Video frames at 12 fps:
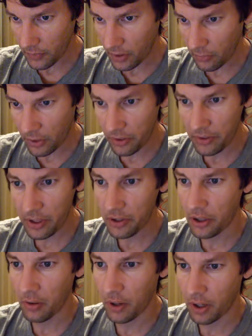We don't need to
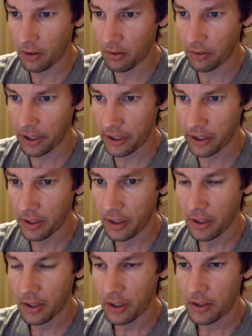go hungry
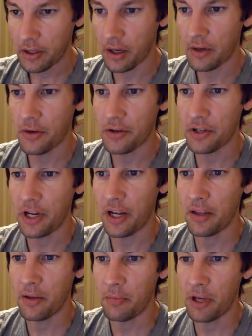to
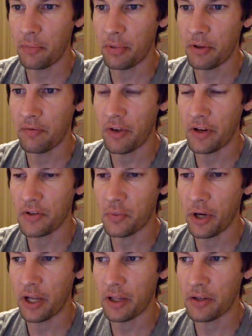understand that people in
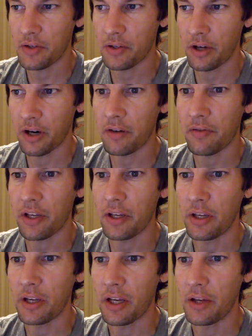Venezuela
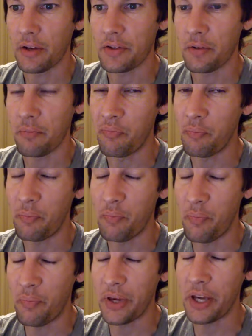starving is a
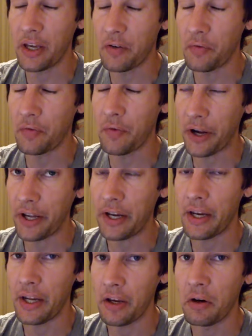big freaking
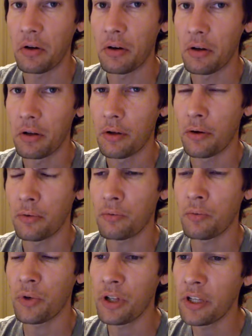deal. A
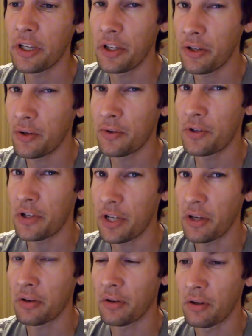really huge
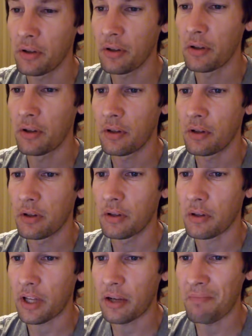deal.
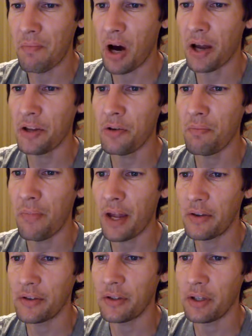Like
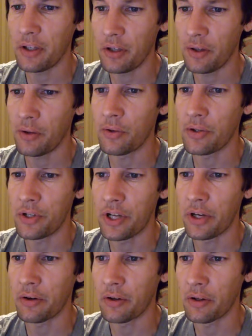monumentally huge
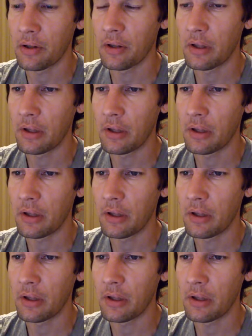deal.